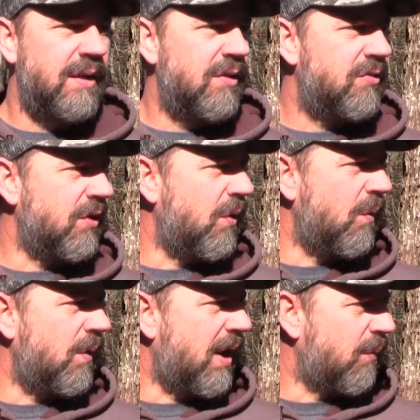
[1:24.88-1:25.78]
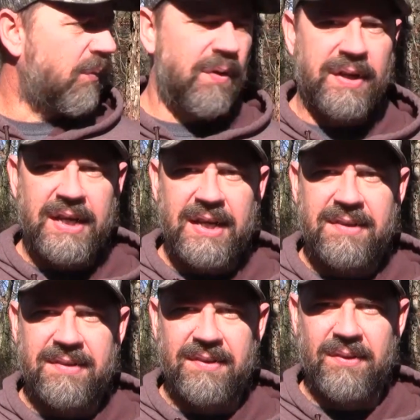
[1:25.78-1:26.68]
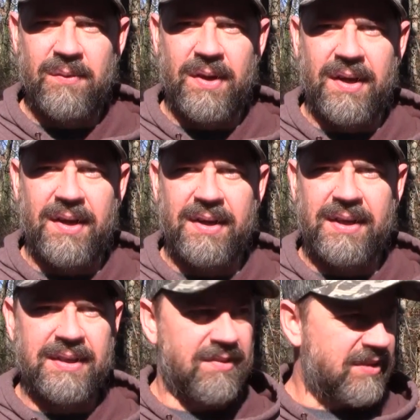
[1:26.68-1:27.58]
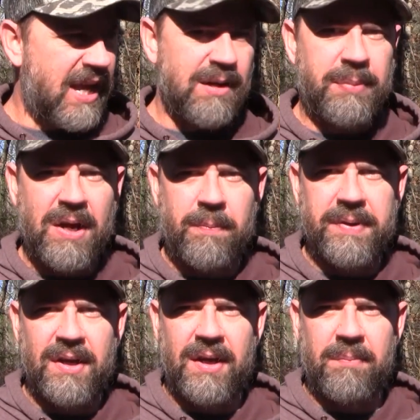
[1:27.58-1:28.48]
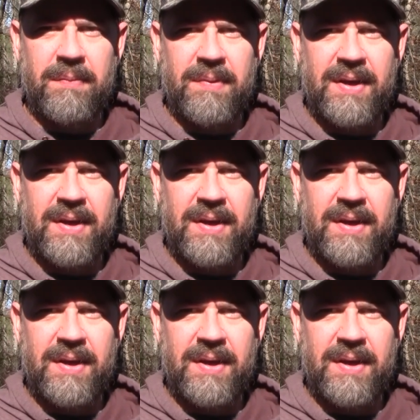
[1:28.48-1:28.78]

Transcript: So I really need to get this canopy opened up.